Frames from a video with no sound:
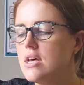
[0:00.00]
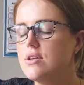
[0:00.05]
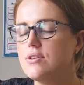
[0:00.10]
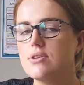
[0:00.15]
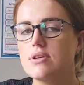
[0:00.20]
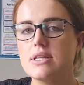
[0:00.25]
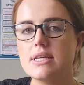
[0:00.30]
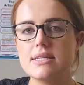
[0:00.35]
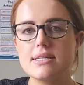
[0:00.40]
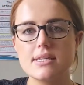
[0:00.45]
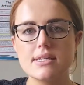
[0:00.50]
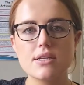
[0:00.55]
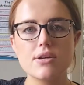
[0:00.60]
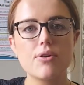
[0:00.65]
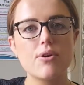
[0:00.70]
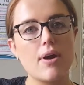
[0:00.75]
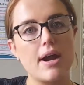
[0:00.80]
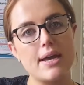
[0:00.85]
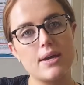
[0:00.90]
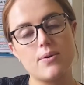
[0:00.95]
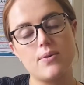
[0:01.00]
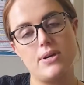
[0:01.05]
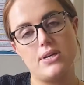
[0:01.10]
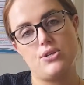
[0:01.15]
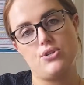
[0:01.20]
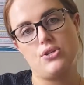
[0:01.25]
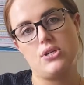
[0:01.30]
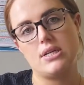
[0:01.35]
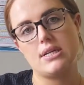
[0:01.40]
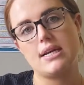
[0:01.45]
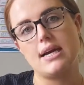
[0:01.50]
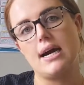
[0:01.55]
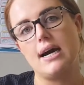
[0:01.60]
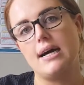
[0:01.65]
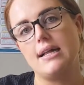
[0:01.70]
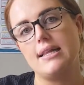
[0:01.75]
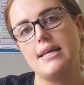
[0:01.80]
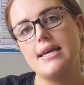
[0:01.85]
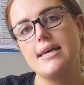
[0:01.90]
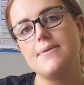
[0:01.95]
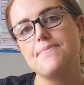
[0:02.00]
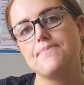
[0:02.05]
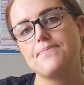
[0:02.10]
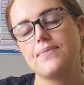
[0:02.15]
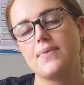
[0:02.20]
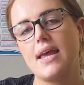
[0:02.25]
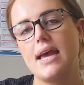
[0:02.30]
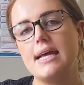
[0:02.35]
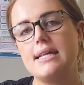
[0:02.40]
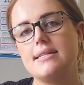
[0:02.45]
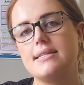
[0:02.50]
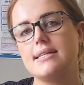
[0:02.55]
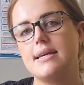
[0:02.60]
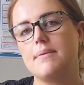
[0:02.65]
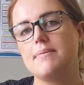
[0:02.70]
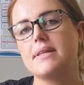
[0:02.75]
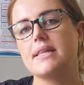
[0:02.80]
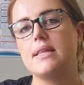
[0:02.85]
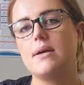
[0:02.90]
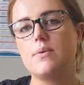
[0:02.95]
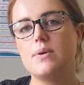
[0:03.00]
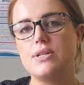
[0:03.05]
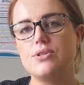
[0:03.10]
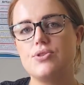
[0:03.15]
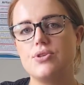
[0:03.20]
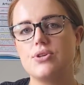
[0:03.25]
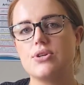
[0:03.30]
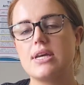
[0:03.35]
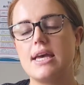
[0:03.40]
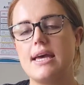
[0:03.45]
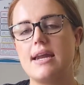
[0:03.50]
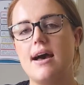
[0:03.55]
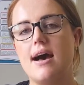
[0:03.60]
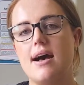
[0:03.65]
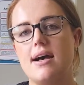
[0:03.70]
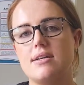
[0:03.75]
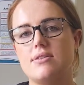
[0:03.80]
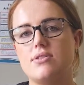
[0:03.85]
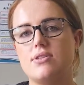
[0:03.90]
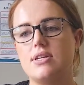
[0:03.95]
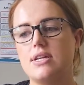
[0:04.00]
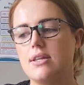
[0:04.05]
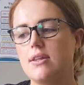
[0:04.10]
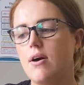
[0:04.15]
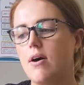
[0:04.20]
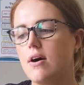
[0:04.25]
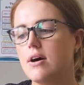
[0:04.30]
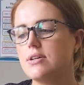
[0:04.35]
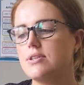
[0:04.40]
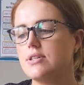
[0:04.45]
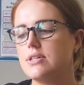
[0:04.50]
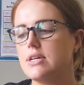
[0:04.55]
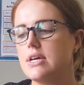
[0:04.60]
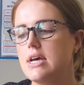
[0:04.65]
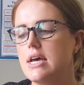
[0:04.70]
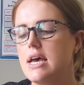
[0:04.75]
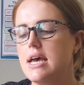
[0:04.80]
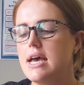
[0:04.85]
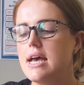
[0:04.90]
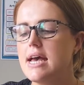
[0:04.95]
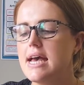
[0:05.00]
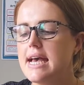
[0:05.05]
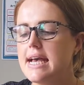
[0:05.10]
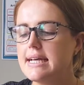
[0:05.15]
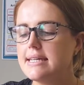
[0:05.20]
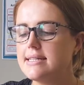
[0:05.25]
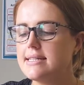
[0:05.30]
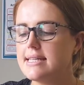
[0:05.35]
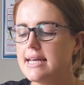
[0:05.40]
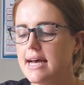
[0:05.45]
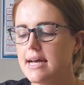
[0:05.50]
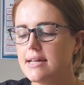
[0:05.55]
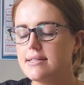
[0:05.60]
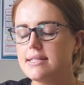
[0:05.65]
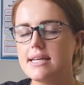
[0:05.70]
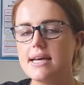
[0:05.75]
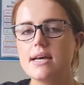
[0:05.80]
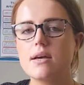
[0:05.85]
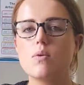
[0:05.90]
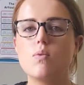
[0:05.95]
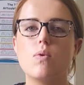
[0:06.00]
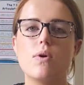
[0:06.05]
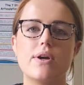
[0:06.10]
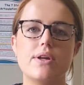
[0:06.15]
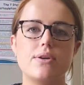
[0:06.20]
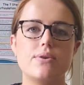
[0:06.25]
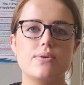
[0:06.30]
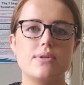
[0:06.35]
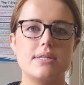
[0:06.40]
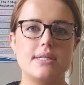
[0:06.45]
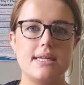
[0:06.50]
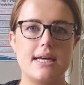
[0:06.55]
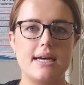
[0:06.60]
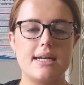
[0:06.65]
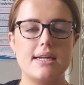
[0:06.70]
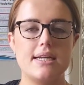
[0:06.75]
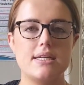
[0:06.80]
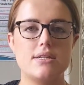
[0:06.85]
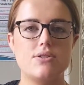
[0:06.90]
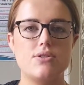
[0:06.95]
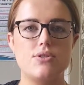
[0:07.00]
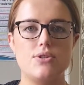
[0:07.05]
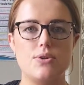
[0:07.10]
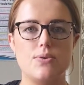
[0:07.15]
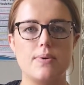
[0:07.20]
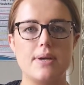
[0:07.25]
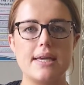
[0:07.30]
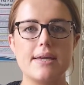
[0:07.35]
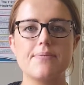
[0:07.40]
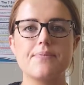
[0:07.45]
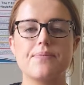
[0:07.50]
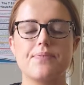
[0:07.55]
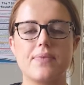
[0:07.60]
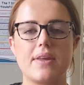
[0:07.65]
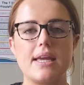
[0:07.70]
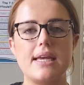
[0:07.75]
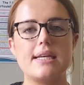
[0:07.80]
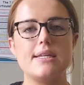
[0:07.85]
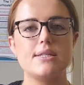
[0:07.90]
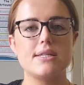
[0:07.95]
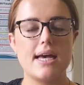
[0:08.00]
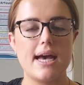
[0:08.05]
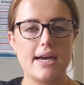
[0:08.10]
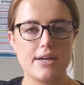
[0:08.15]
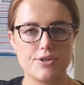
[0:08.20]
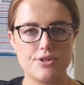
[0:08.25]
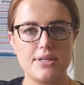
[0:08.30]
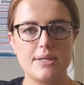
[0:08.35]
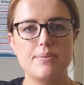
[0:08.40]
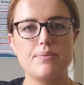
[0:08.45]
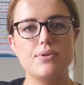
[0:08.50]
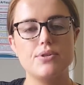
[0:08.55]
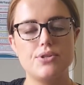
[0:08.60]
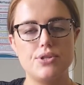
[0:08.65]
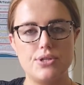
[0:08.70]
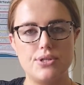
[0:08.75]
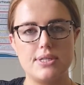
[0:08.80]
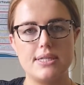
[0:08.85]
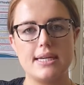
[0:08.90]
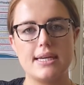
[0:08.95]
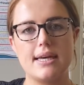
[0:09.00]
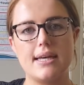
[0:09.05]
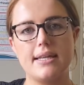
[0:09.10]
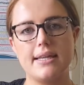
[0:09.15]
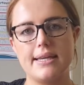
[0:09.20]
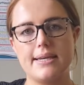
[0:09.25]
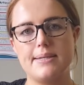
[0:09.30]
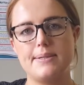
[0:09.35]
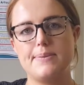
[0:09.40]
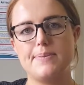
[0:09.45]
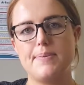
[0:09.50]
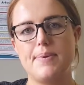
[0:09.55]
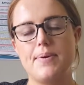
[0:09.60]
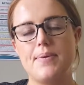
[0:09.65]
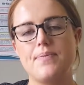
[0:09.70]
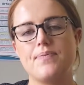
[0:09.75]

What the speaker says: So this is a great question, Carly, and something that we do get asked a lot. It sounds like what your son is doing is actually producing a lisp.